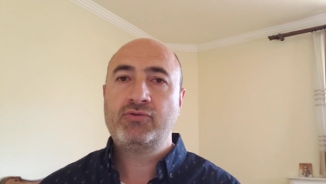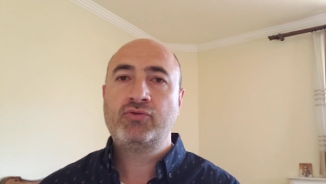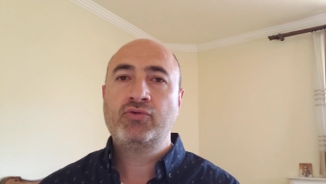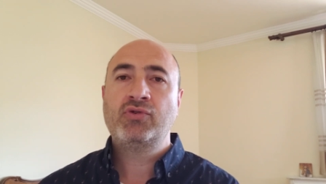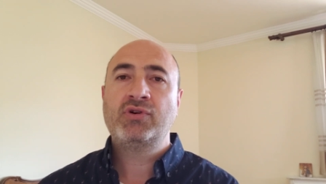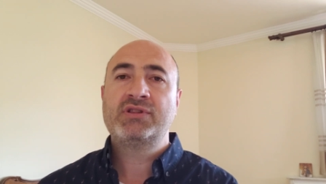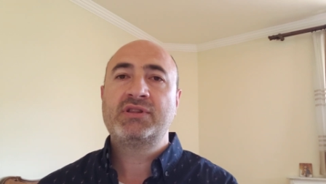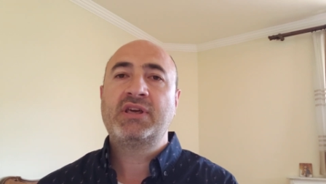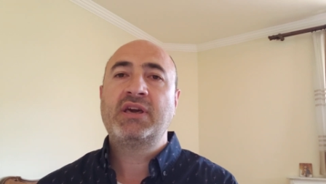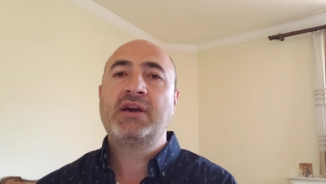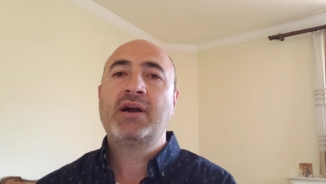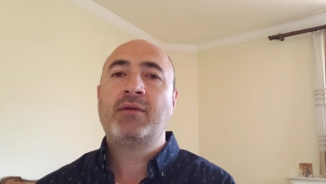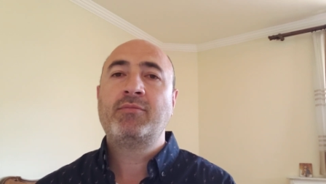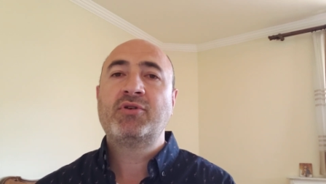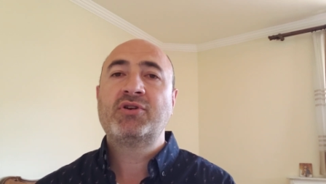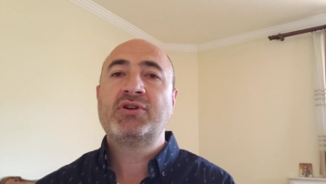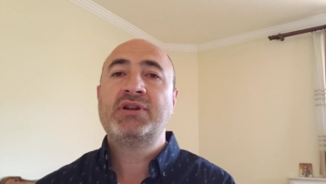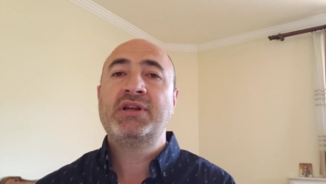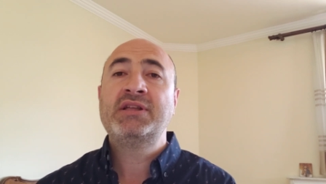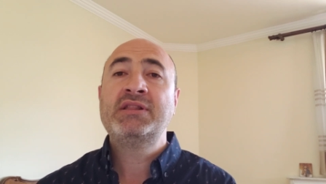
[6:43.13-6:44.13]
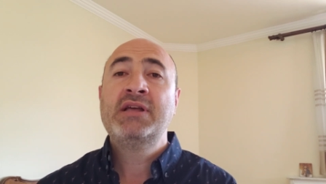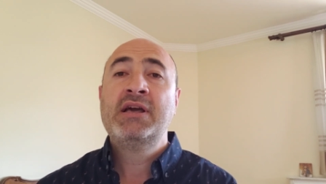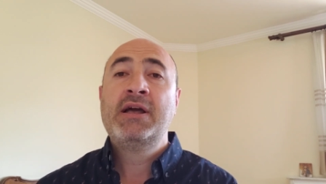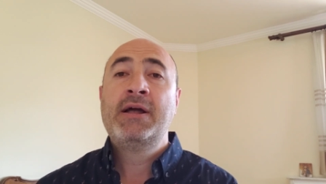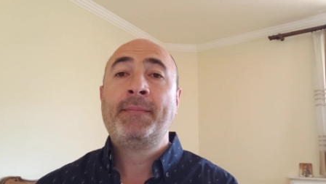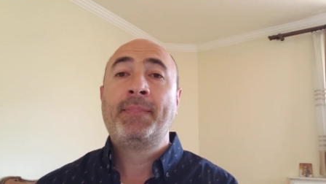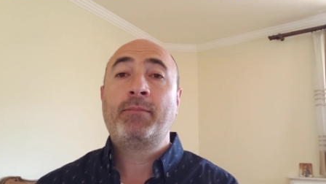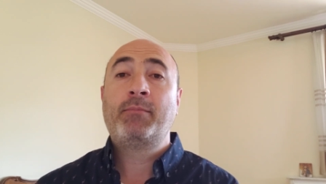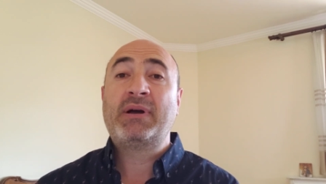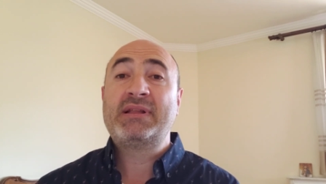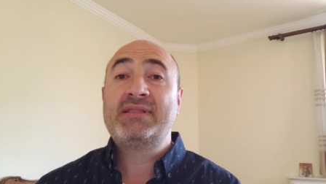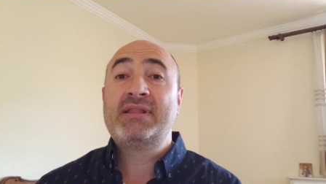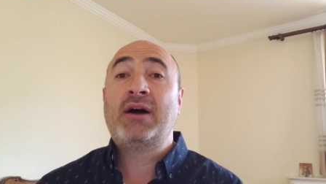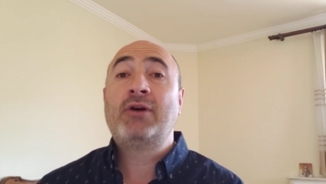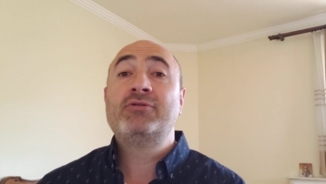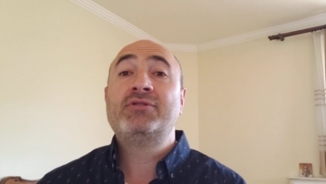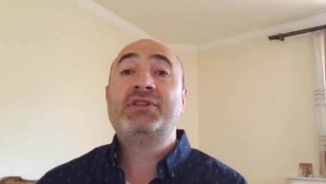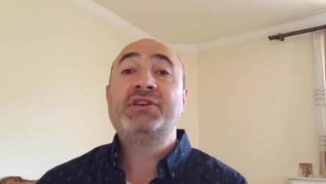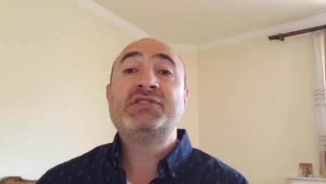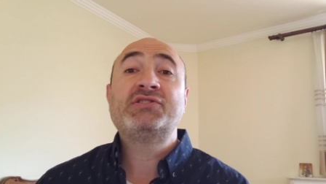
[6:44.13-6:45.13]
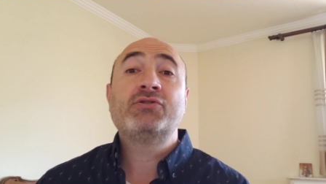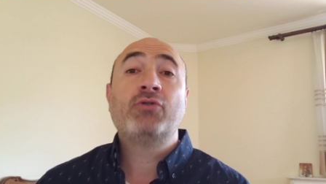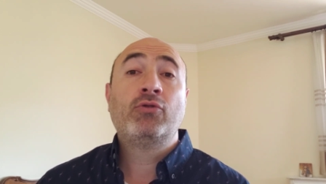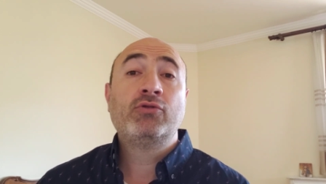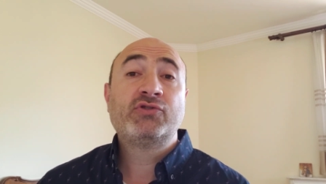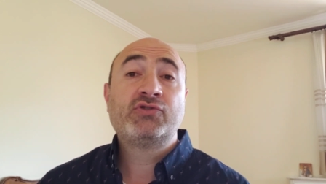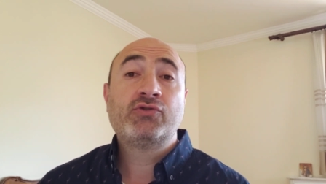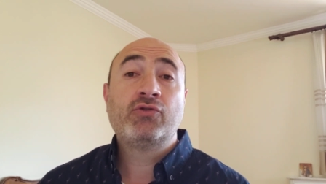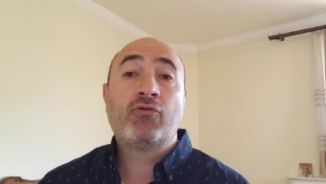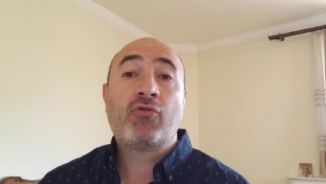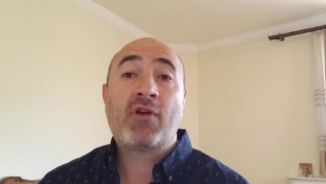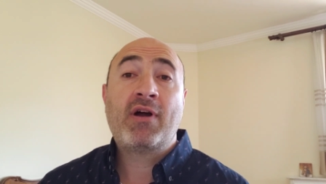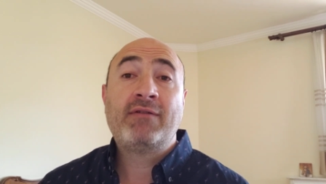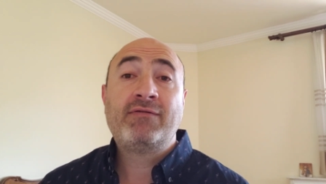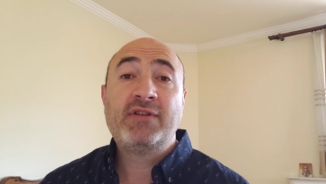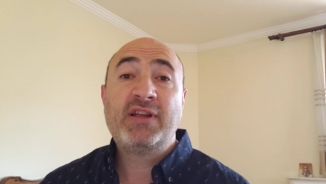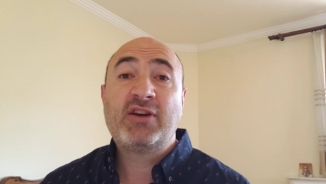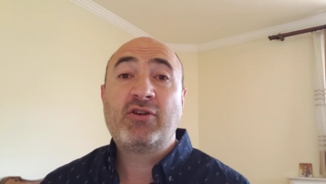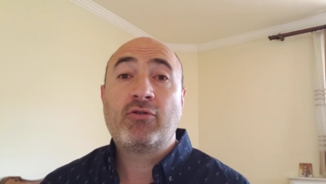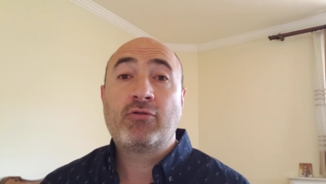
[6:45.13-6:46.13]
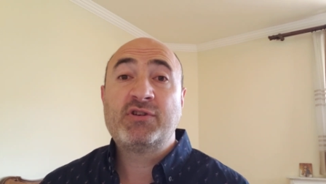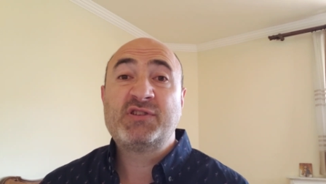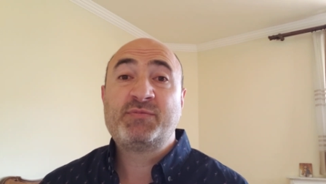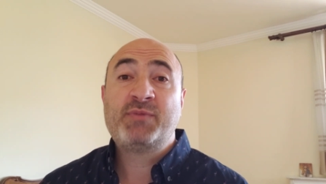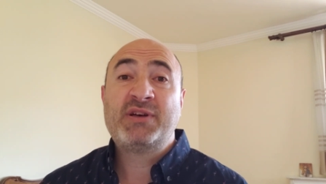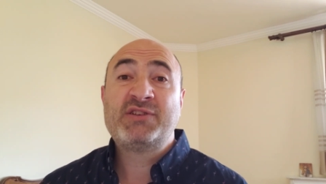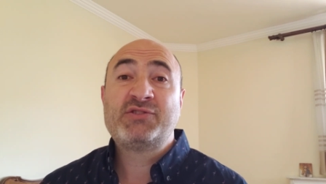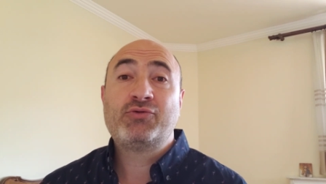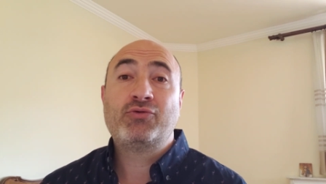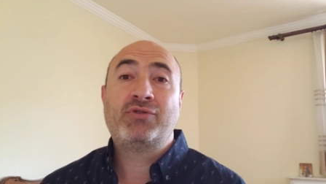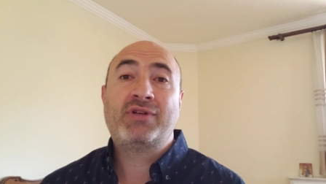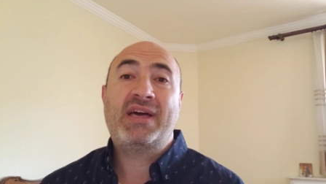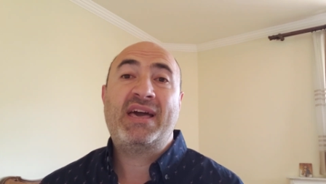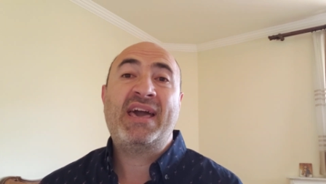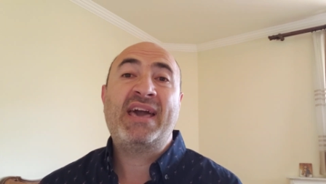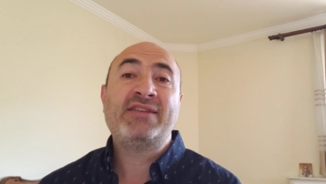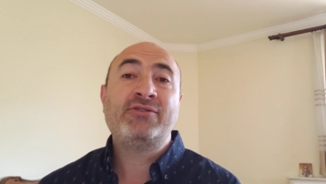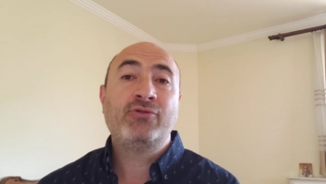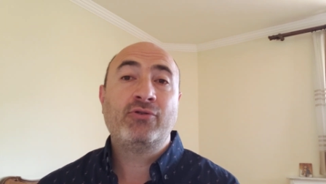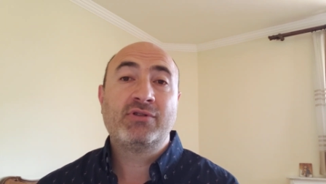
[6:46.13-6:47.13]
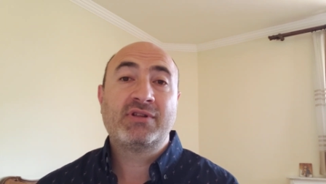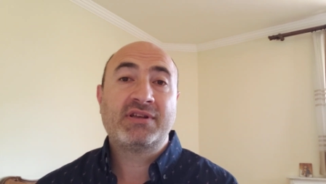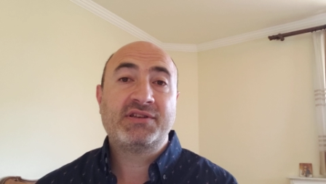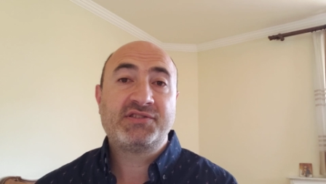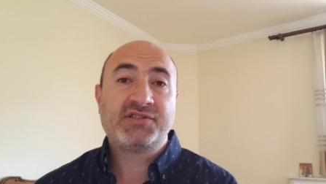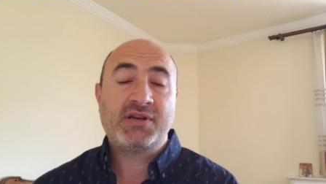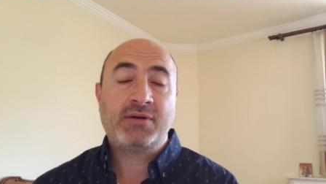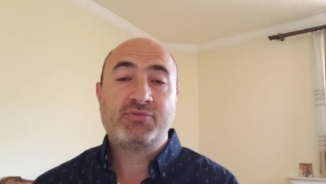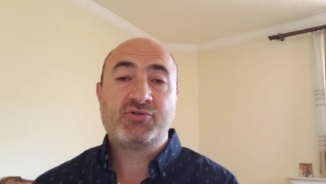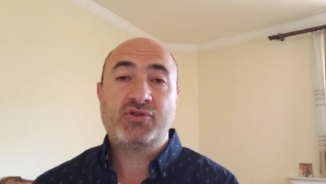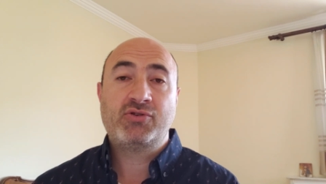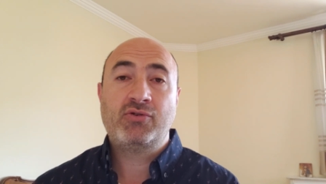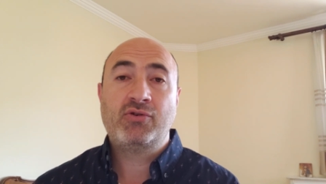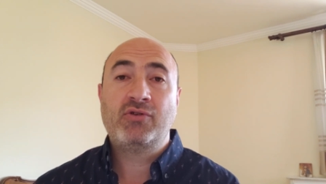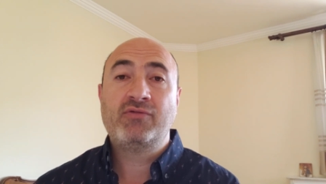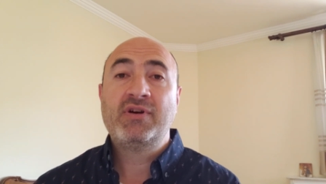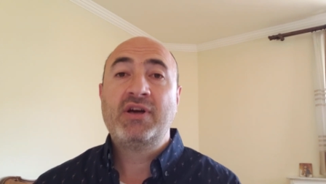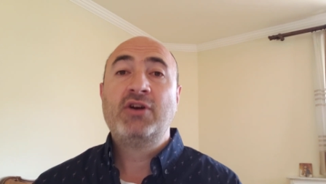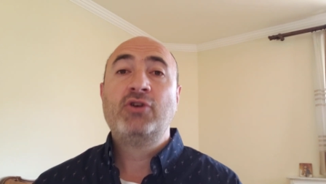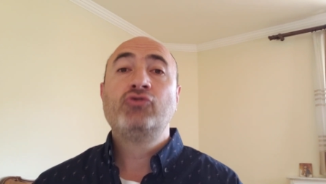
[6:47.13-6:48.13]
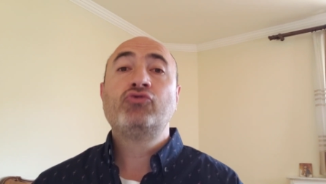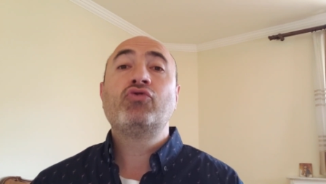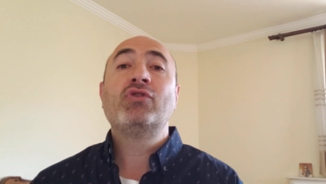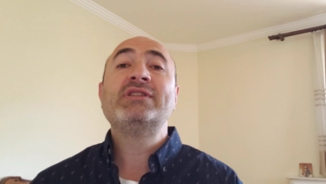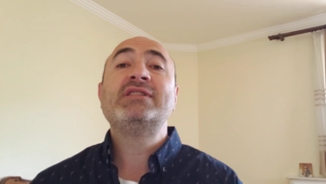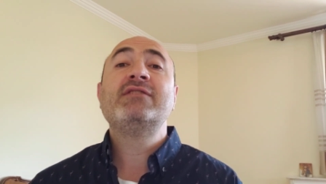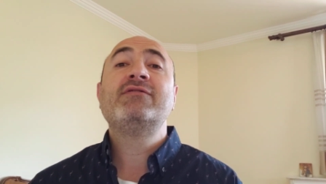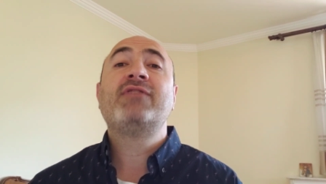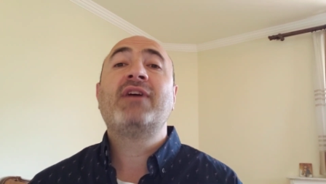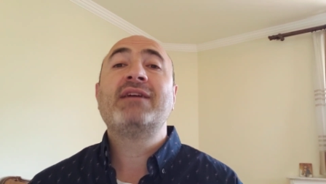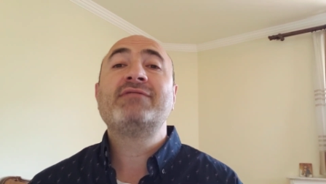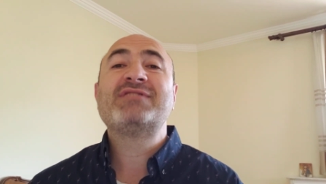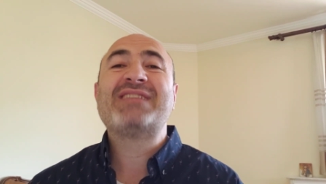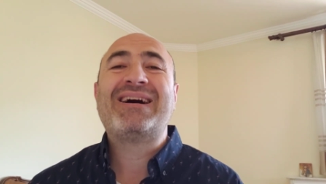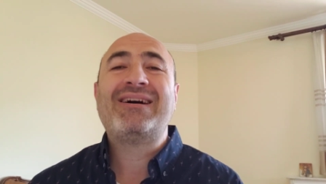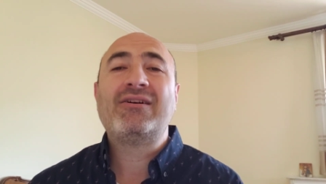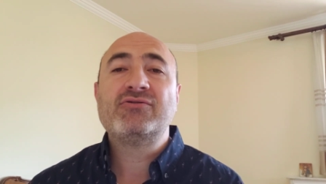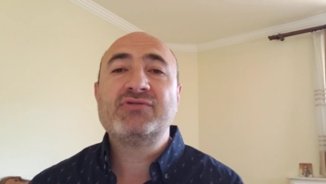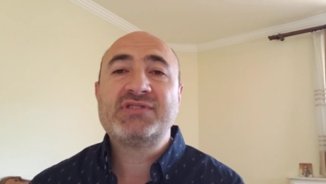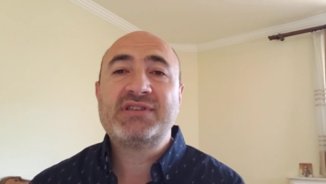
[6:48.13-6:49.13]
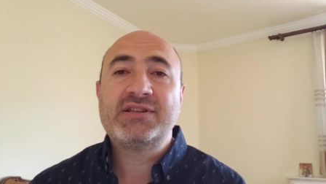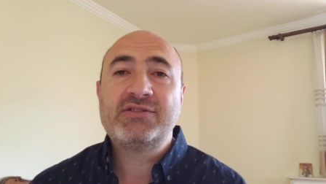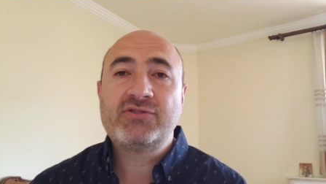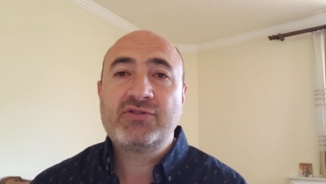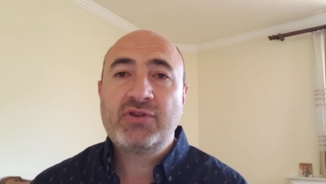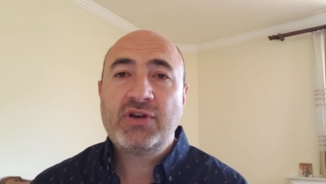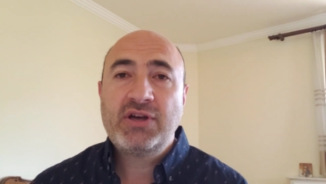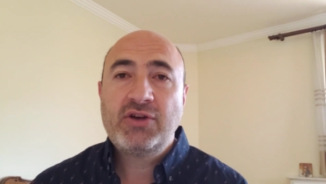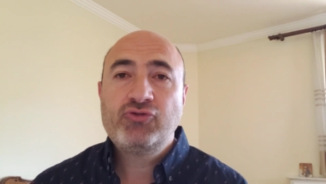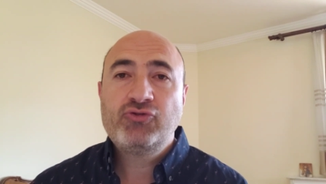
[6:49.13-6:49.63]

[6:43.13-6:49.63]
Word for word: do at Giga Berlin but now this also roughly corresponds to an annual consumption of 25,000